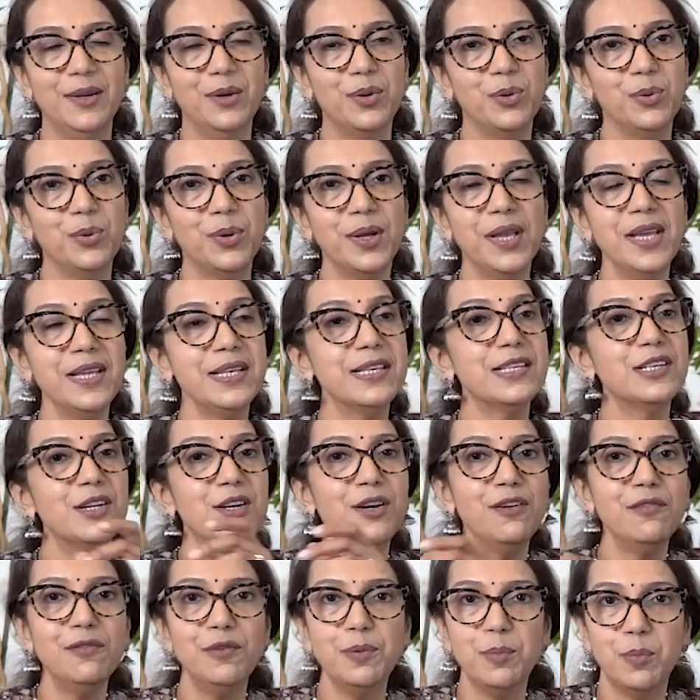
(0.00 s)
Okay, instead
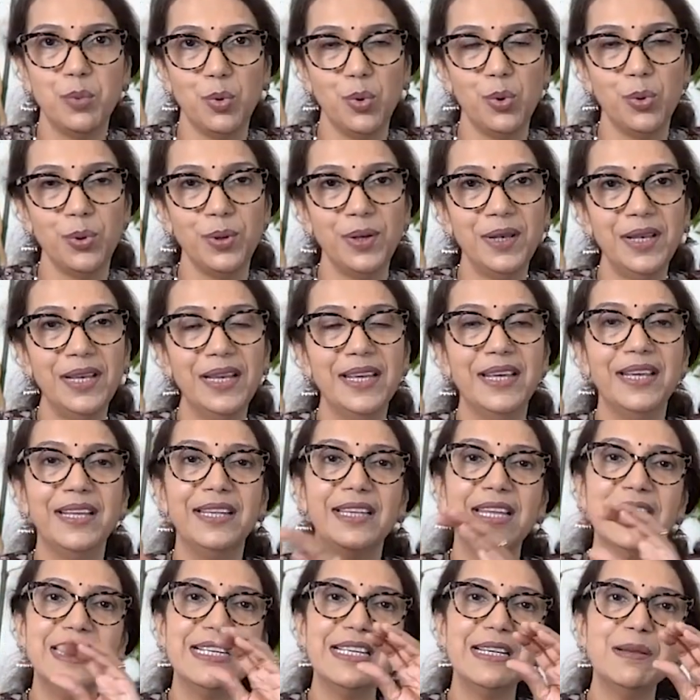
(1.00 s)
of the bone,
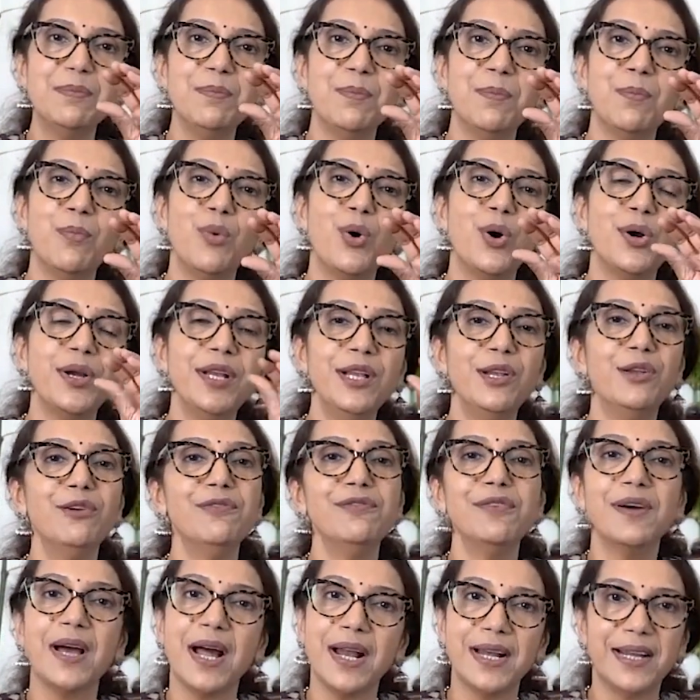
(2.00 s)
there's a model
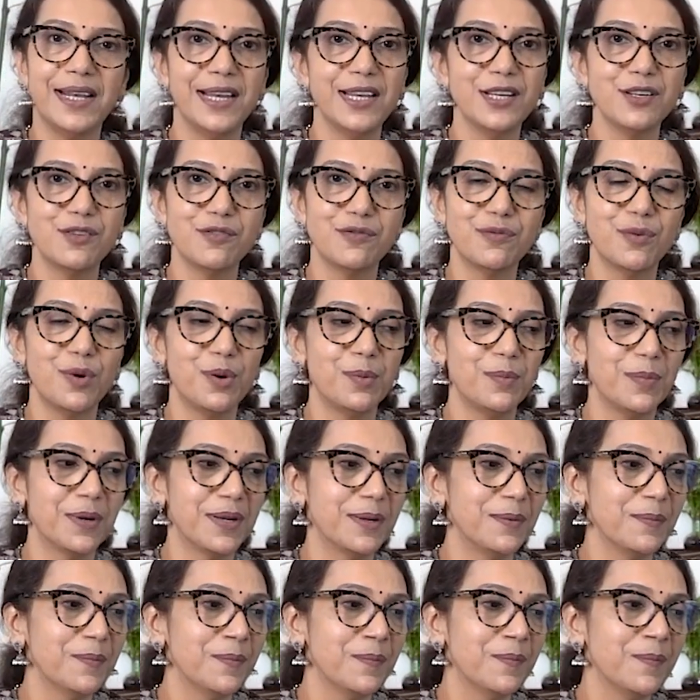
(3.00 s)
of cartilage formed.
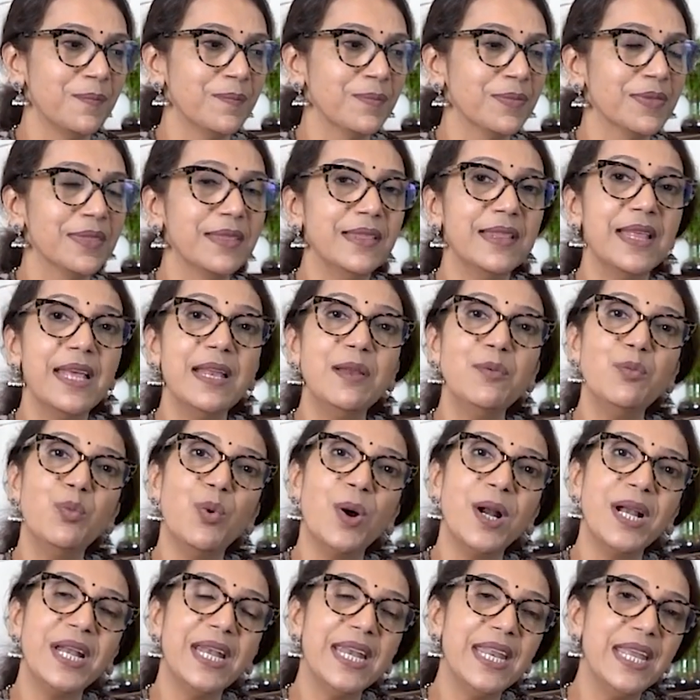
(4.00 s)
Then
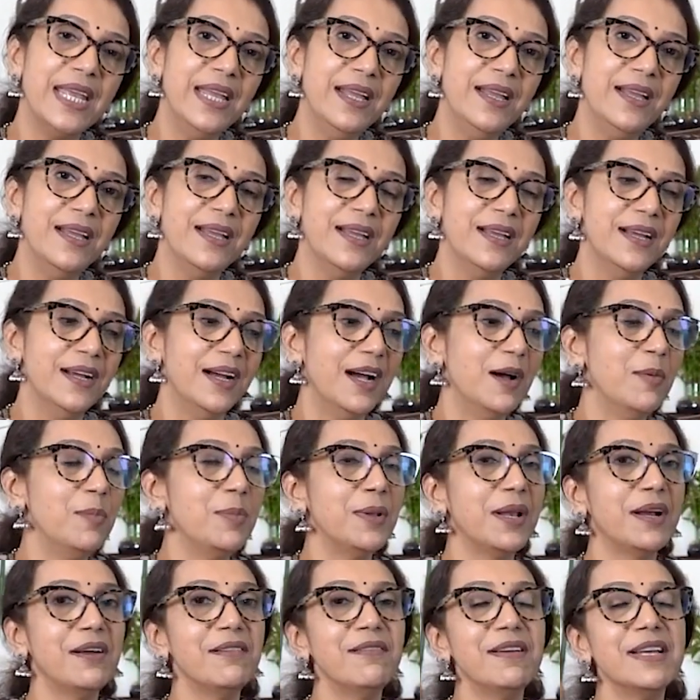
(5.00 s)
one day, a
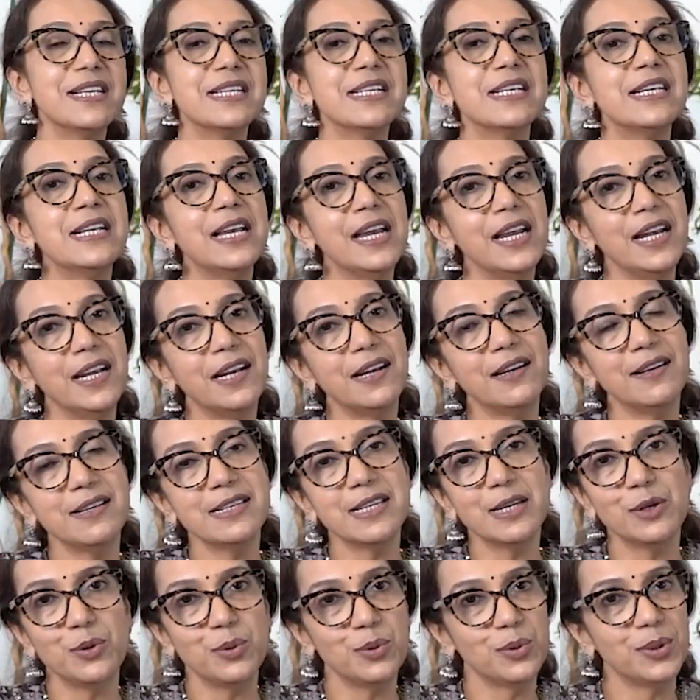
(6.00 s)
blood vessel enters
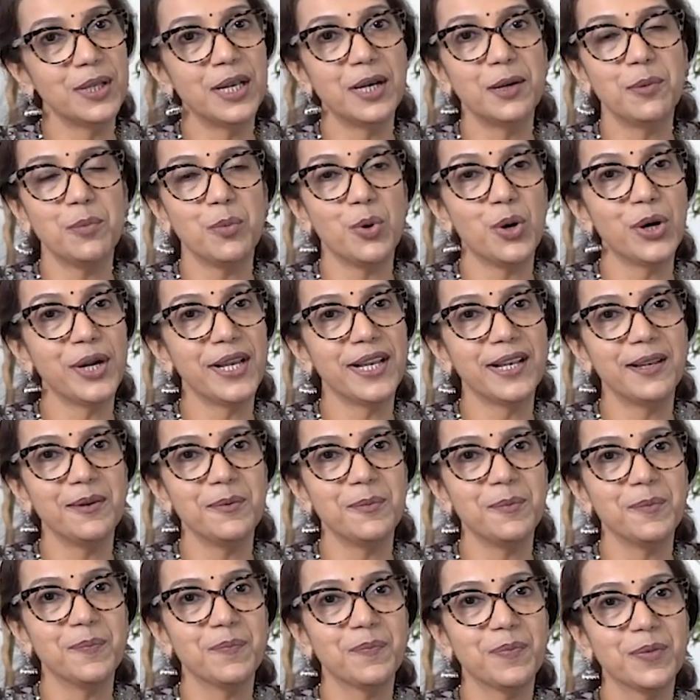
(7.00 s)
into that model.
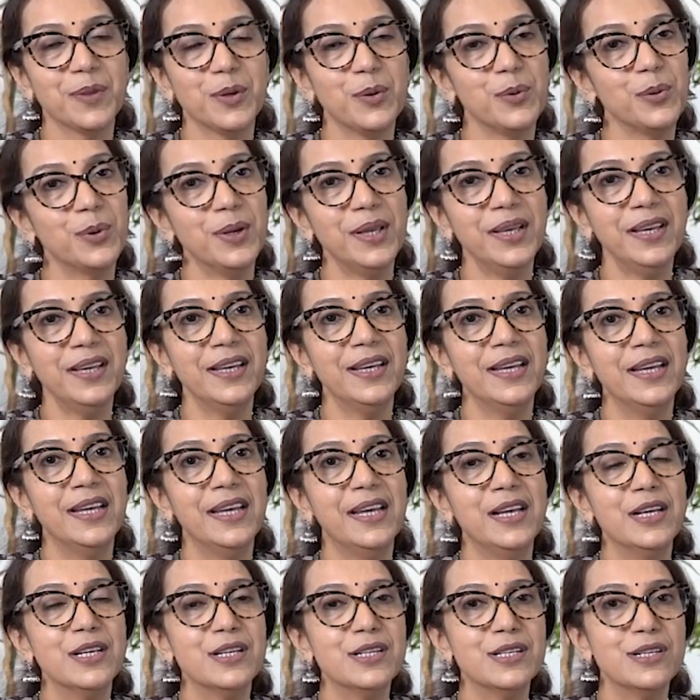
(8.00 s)
Okay,
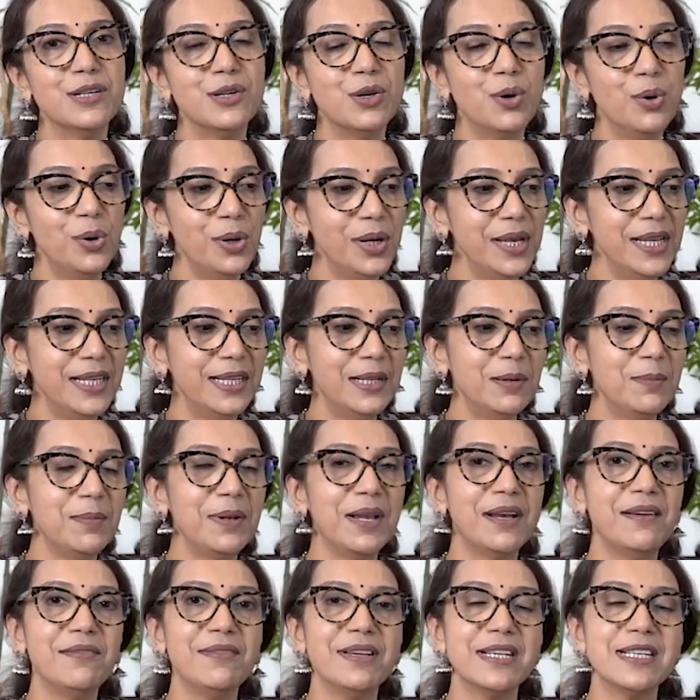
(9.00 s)
slowly the
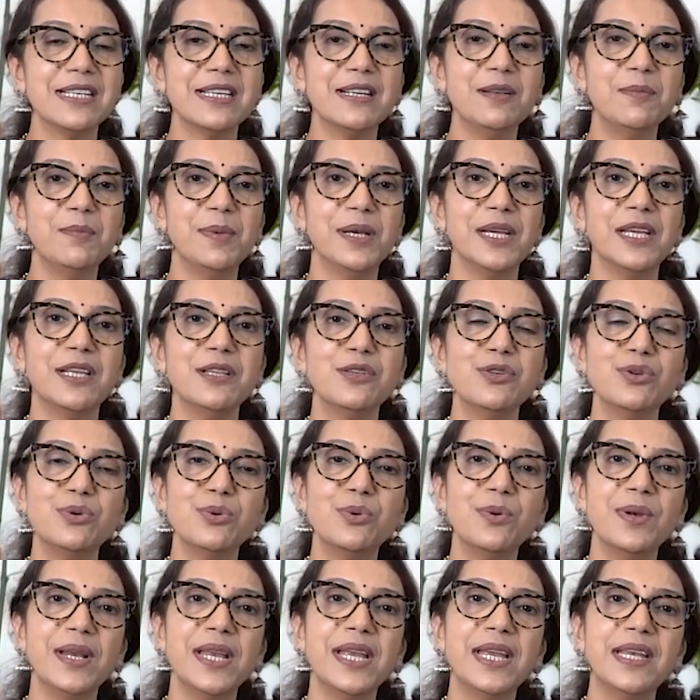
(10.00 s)
blood vessel begins to
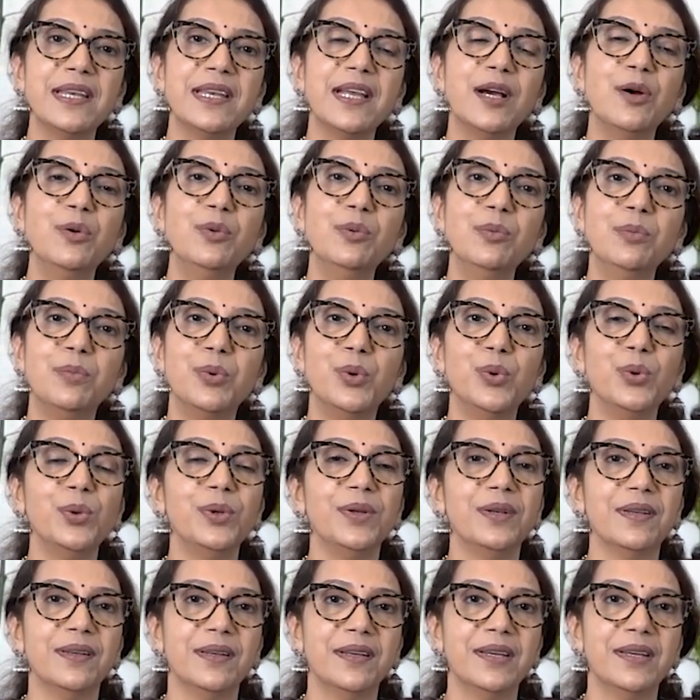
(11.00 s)
lay down bone.